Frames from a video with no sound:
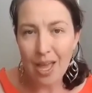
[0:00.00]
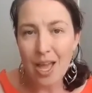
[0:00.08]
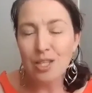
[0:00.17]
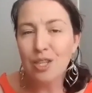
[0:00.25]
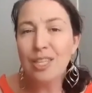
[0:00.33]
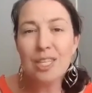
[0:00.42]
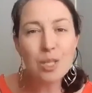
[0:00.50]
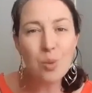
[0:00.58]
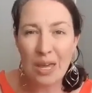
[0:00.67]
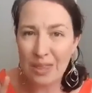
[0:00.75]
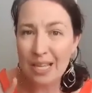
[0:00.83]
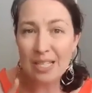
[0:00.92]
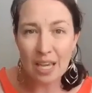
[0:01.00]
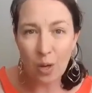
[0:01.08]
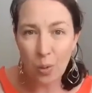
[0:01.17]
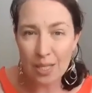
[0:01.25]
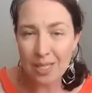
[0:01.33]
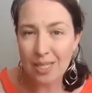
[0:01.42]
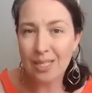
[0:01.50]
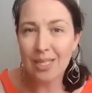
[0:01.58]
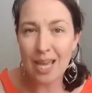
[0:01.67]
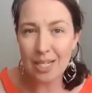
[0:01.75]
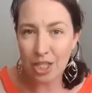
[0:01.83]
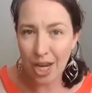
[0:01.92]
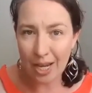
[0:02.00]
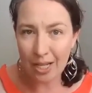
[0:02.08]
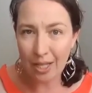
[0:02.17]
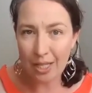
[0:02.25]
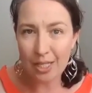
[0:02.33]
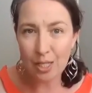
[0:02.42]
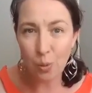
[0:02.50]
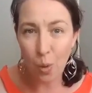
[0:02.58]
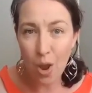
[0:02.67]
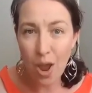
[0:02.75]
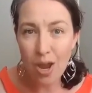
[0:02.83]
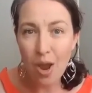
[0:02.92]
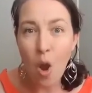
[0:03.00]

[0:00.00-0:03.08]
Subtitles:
So this is why things like quizzes and checklists work,